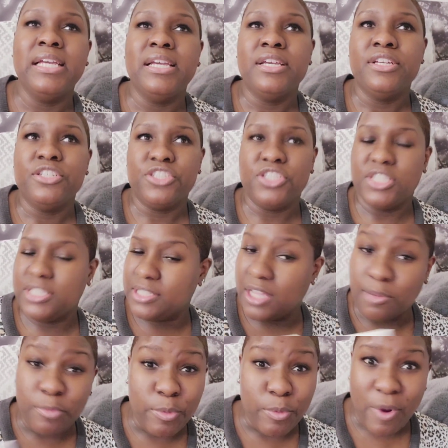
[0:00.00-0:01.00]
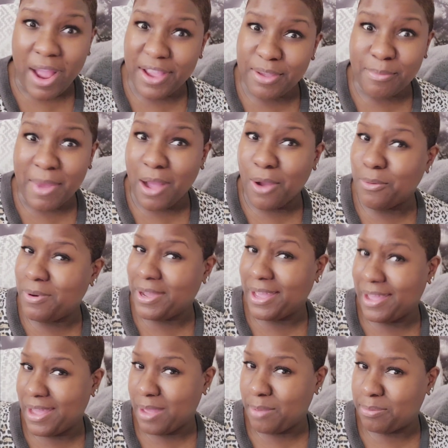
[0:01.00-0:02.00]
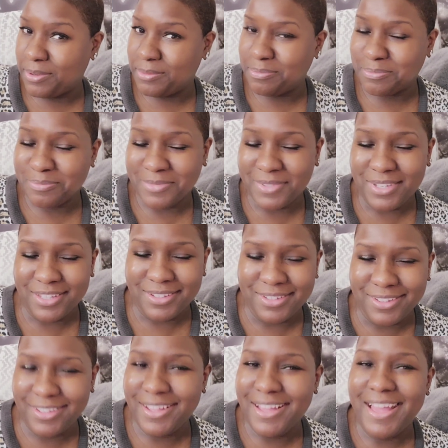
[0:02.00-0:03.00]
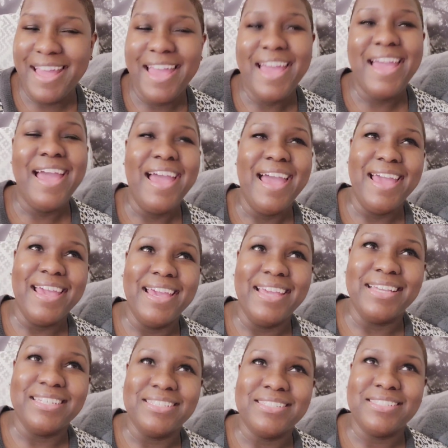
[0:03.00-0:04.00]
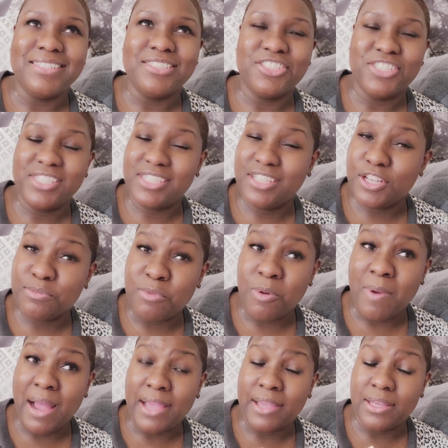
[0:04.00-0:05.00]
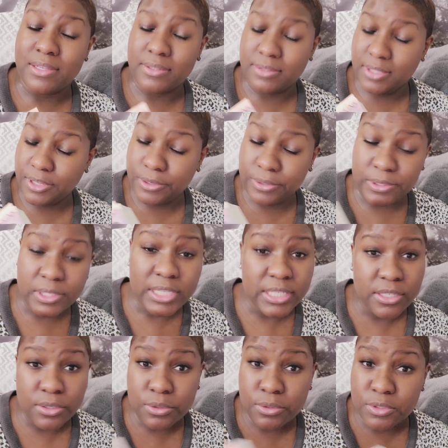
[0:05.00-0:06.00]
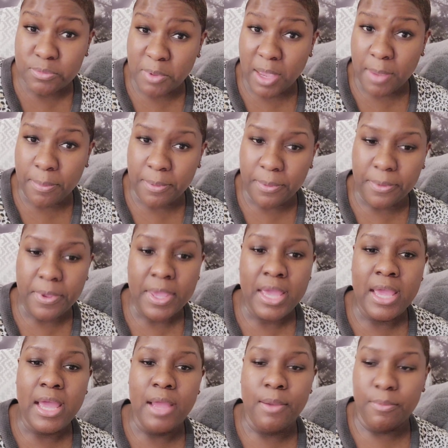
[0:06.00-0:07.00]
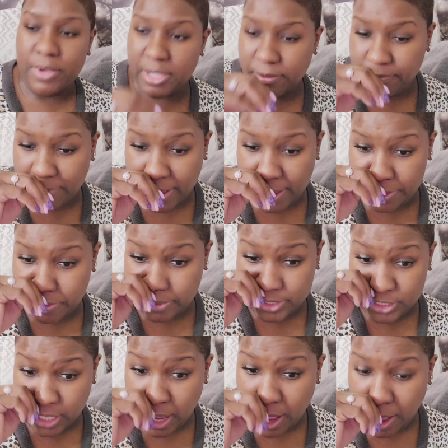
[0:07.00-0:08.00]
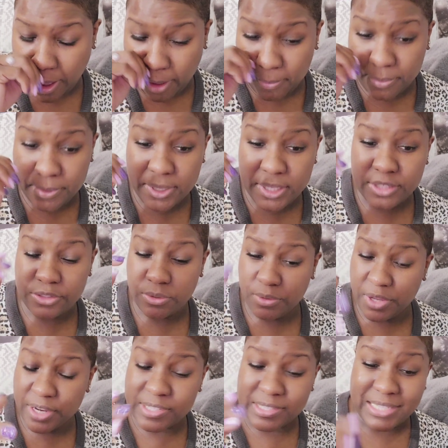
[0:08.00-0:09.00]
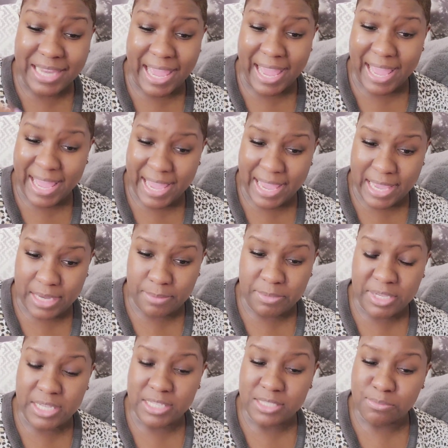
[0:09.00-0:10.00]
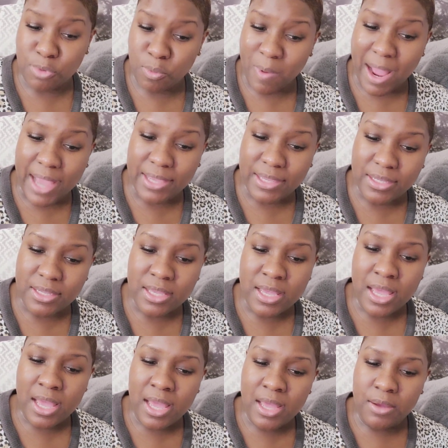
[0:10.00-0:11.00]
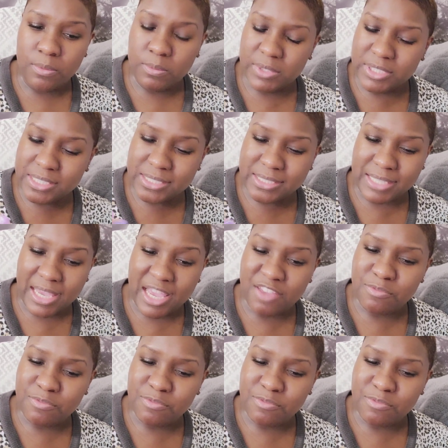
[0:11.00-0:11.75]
she's telling Mariah about what happened. And she tells Mariah, here, look in the newspaper. We can find you a job. So there's an ad because Mariah would save